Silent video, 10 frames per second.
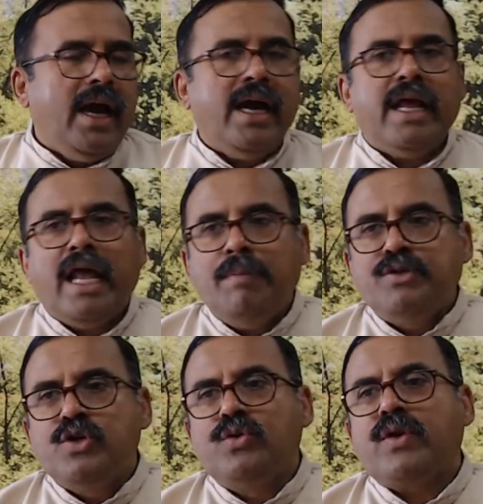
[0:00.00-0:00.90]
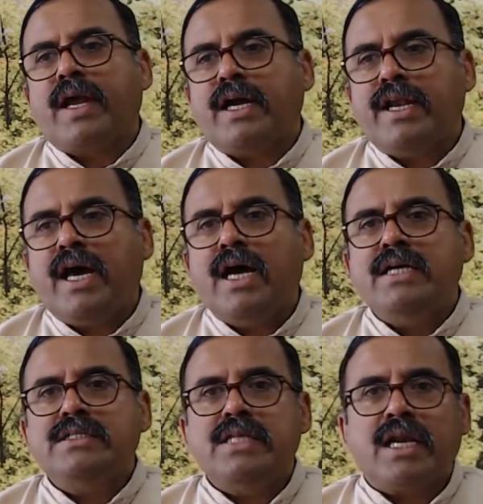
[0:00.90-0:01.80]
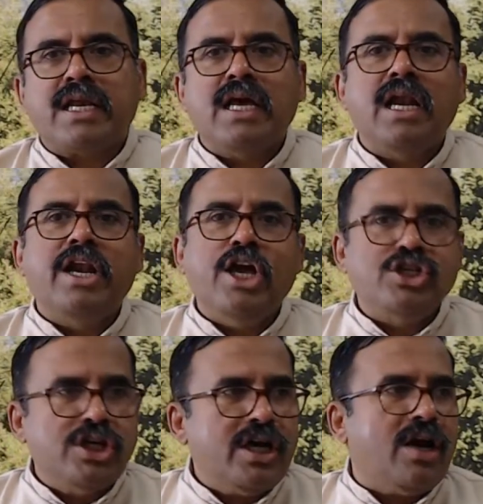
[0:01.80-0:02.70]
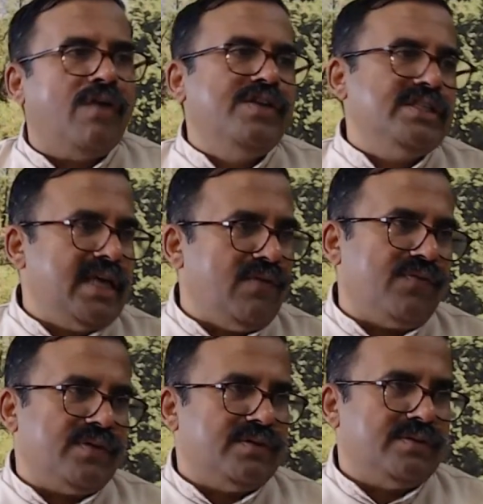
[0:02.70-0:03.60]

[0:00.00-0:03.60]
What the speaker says: And helps you to recognize the real nature of the self.